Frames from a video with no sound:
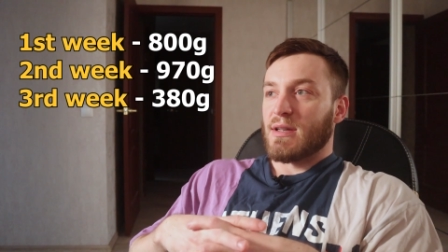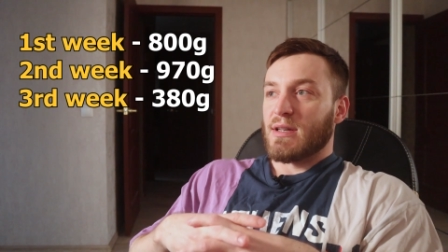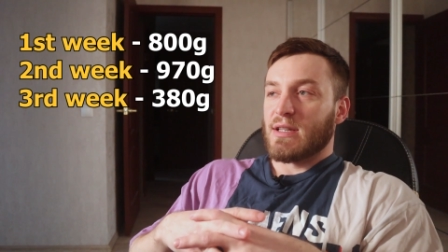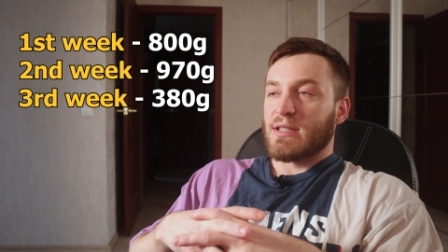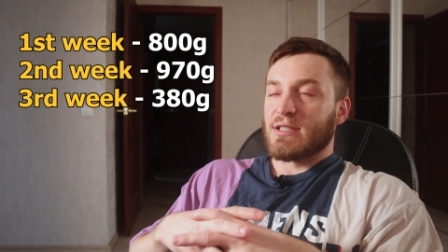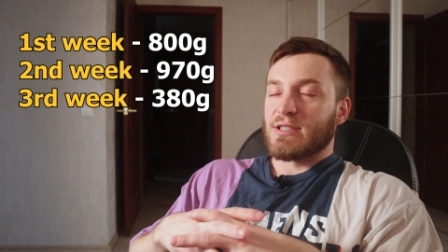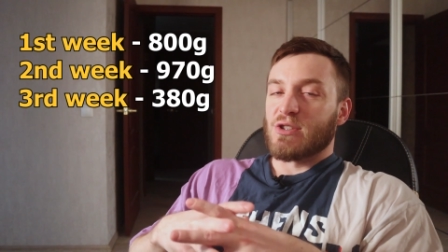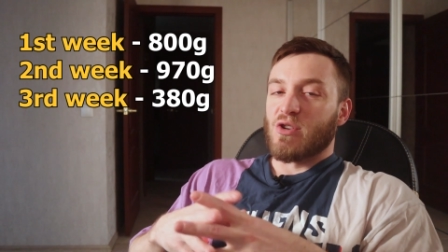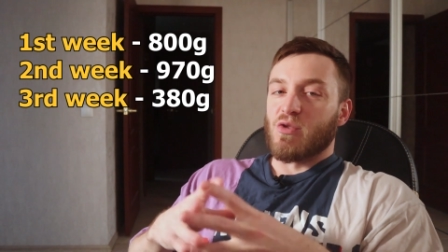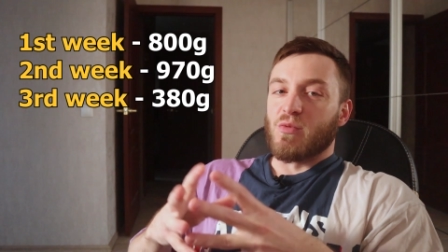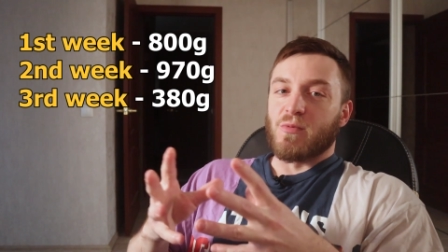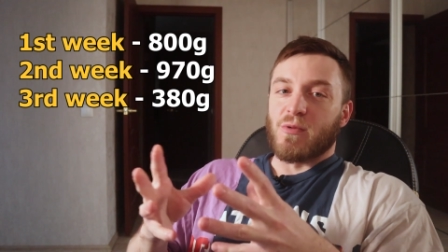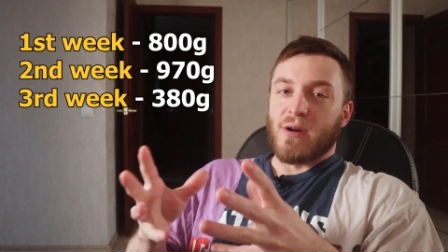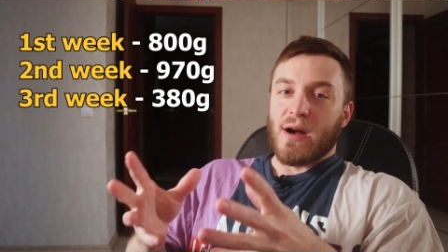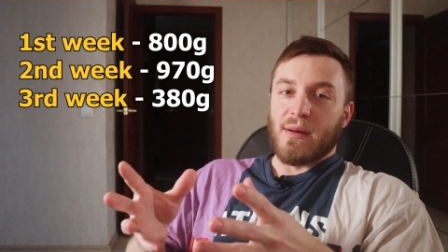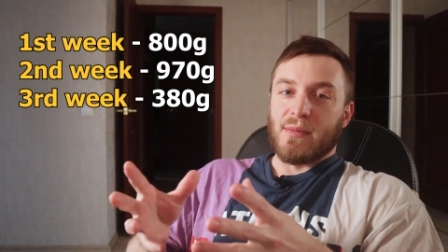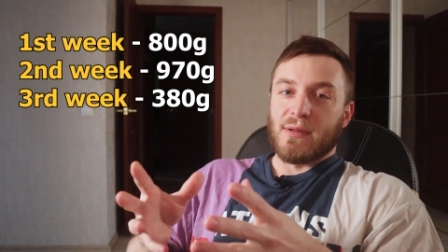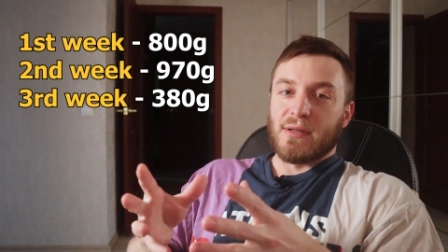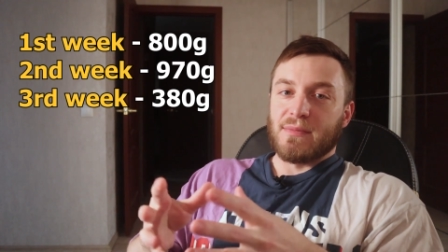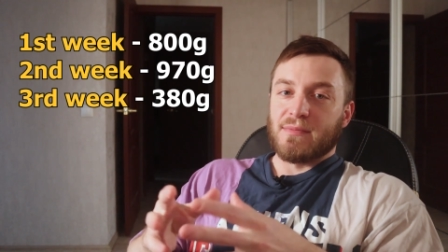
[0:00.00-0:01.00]
It's no
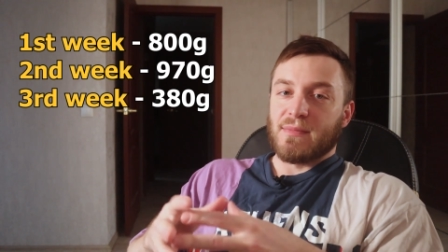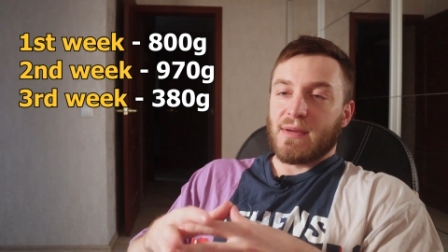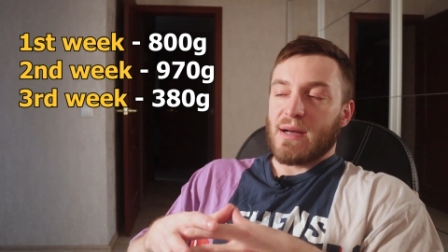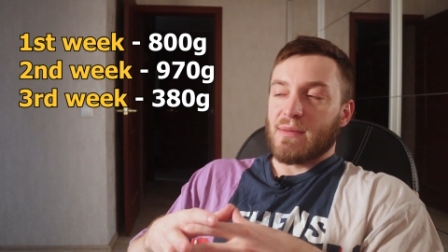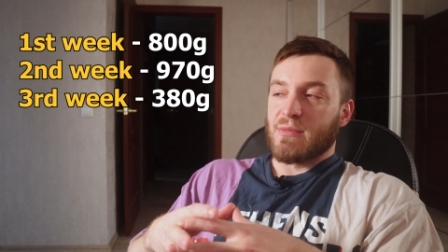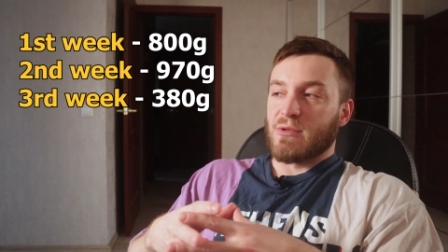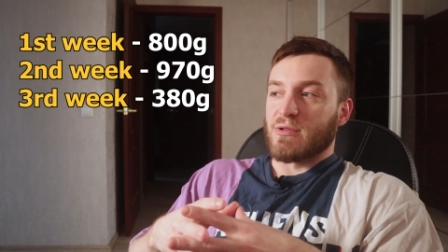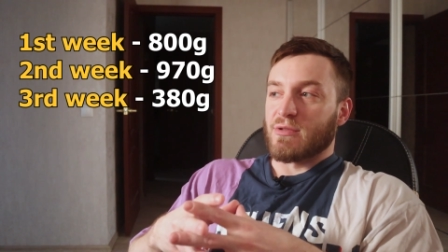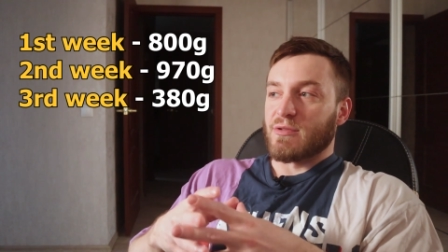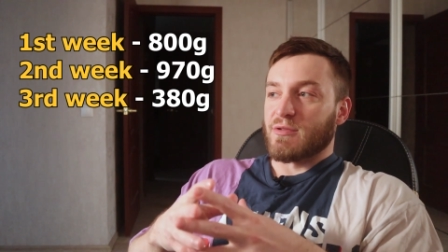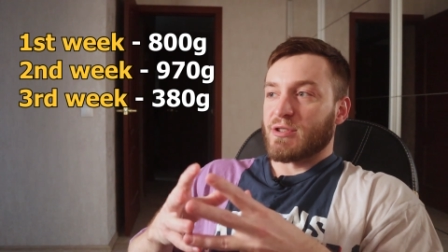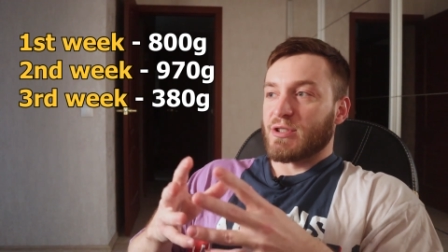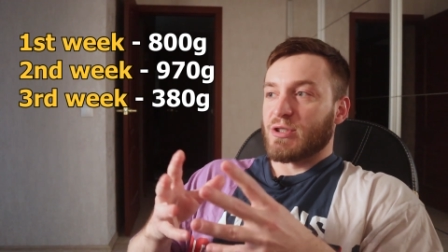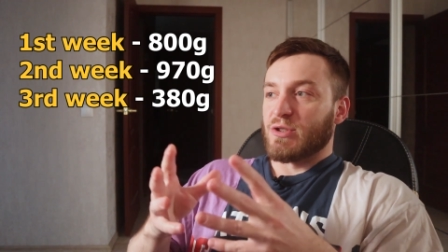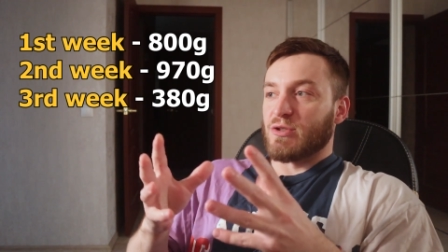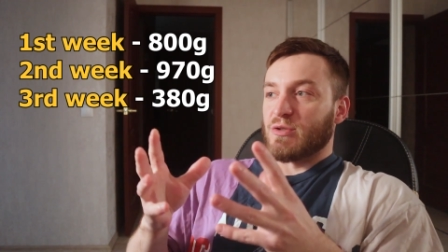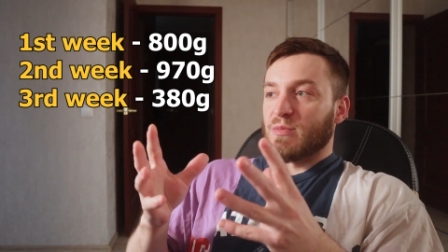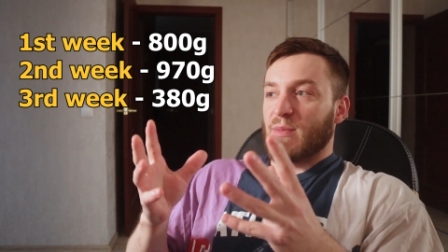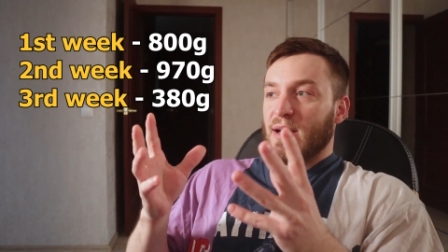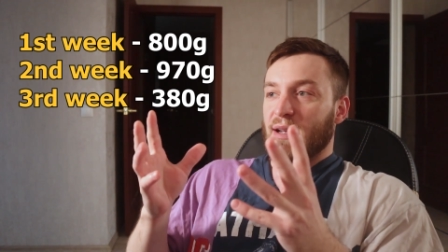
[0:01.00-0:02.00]
problem. I'm gonna
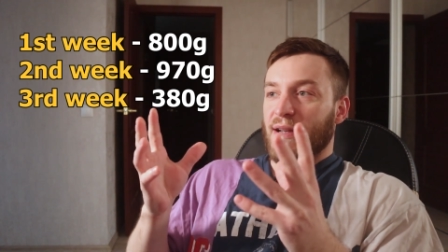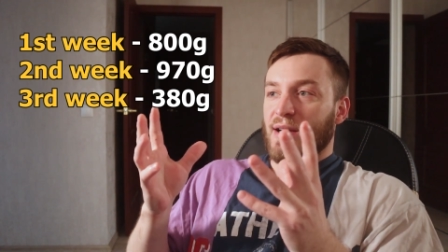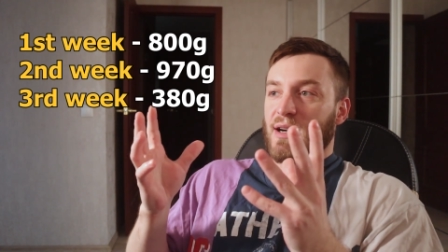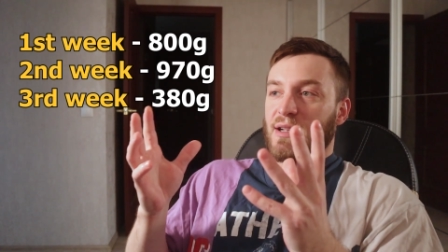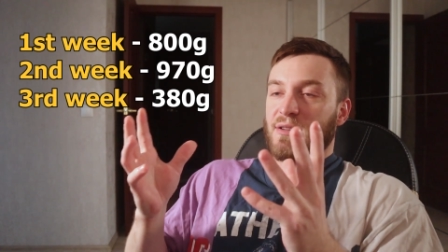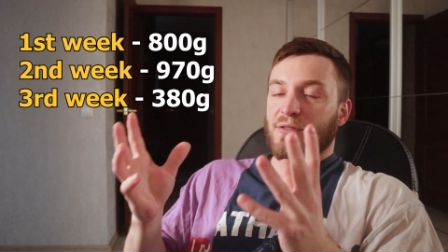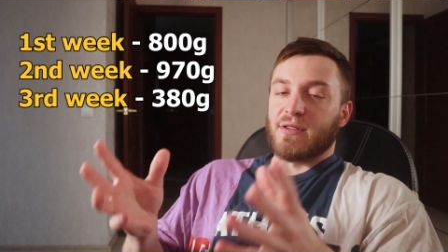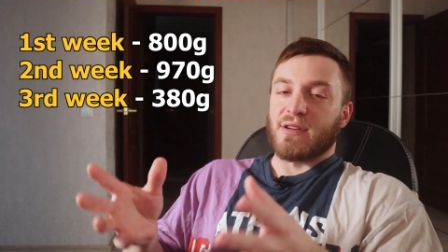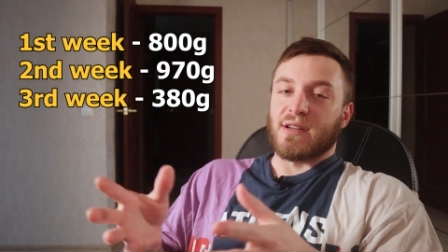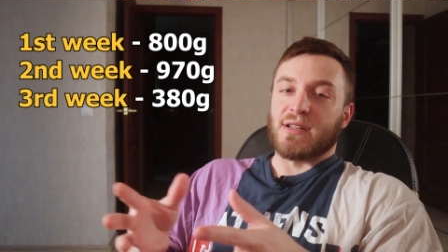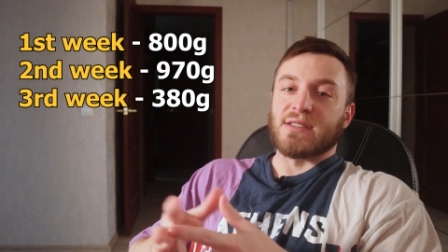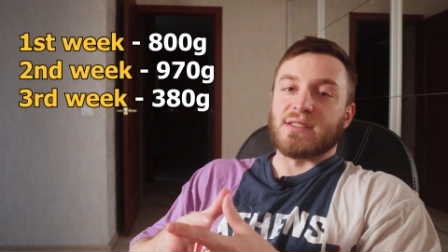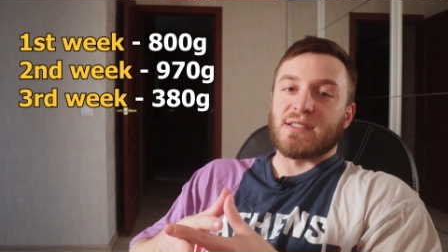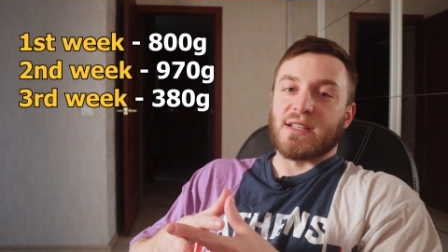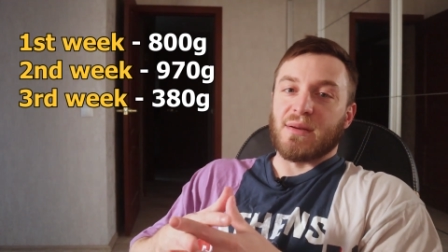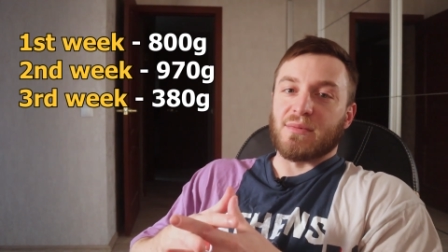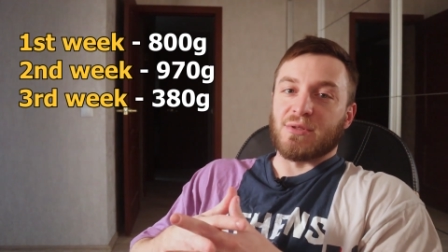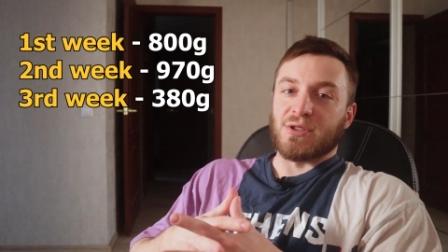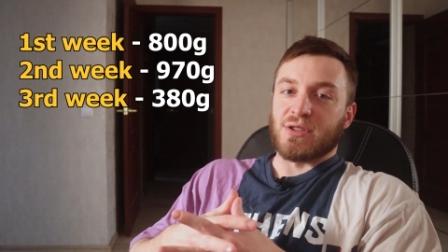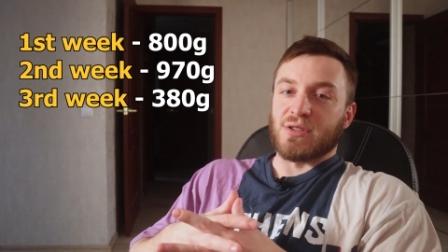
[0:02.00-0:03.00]
reduce my calorie
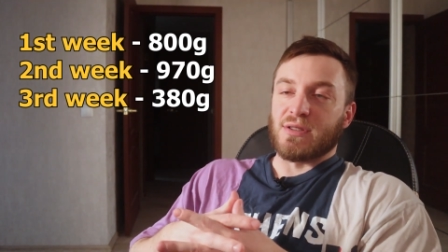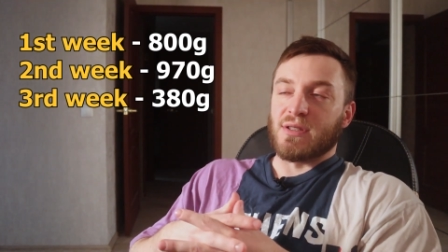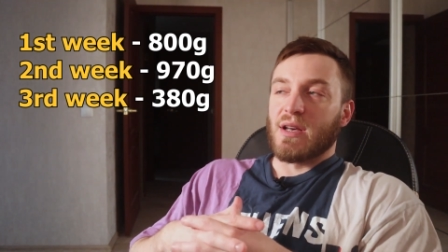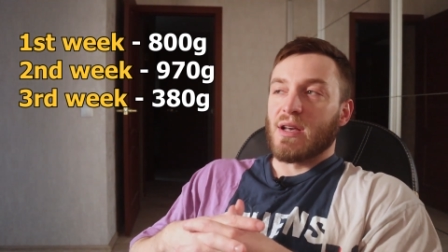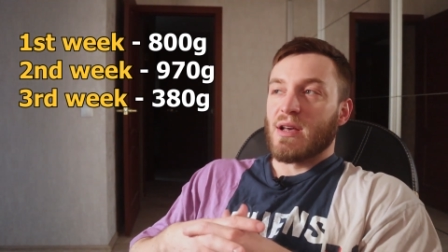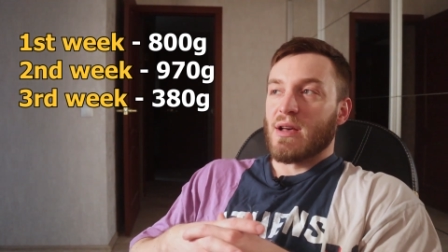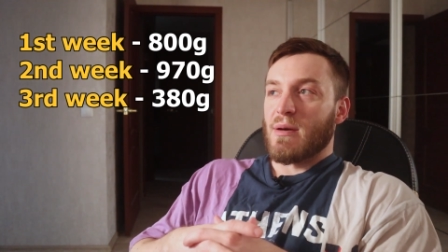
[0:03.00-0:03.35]
consumption